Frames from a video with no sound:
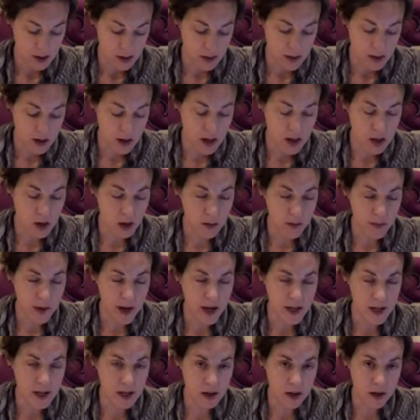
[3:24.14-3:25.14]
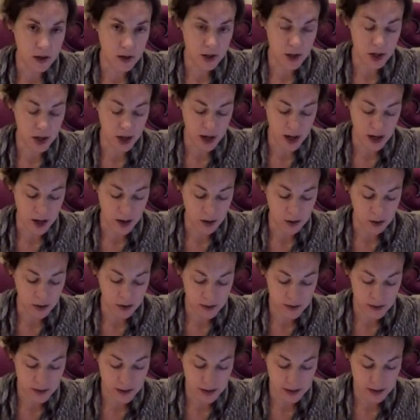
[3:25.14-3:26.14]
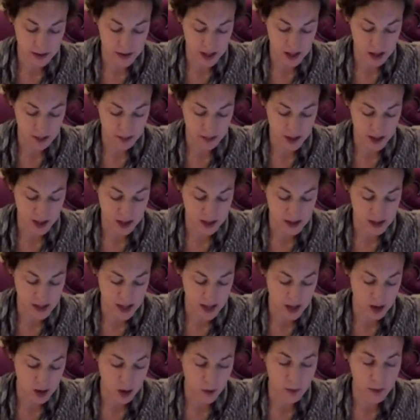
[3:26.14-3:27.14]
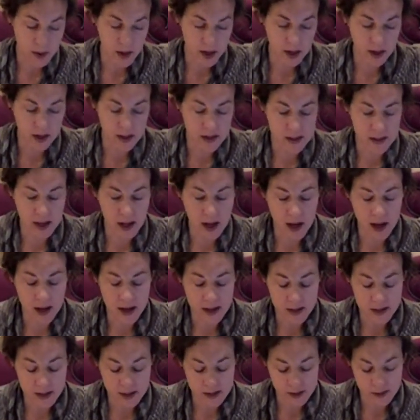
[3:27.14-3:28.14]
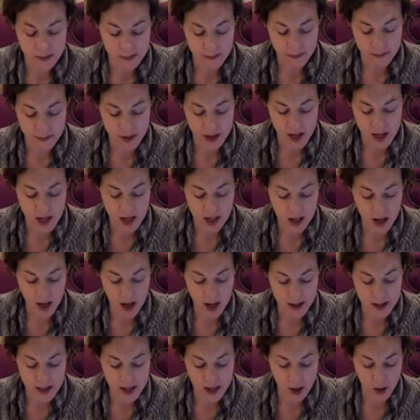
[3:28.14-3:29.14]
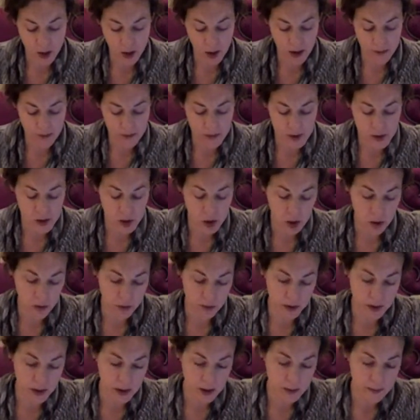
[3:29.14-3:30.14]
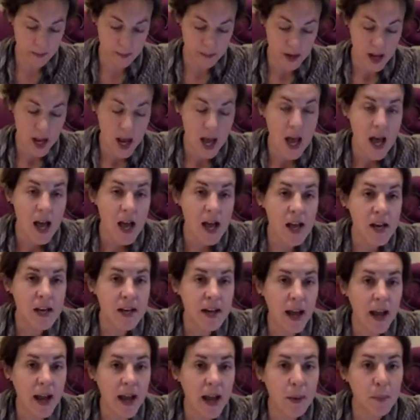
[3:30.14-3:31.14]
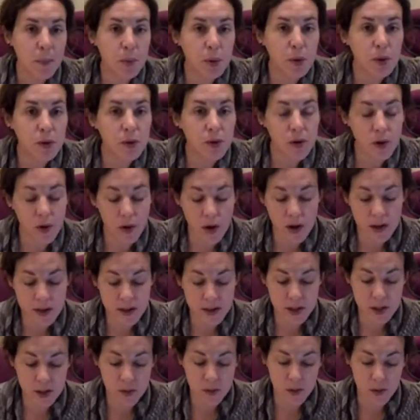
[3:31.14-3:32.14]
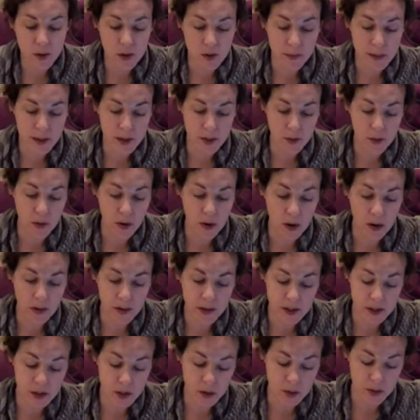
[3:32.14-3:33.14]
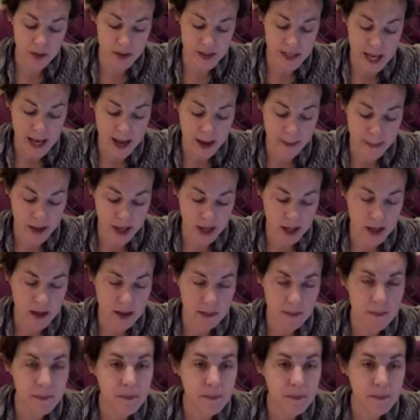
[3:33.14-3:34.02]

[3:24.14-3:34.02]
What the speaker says: Thank you, my dear child, the centipede said, opening his eyes. Then he got down off the sofa and ambled across the room and crawled into his hammock.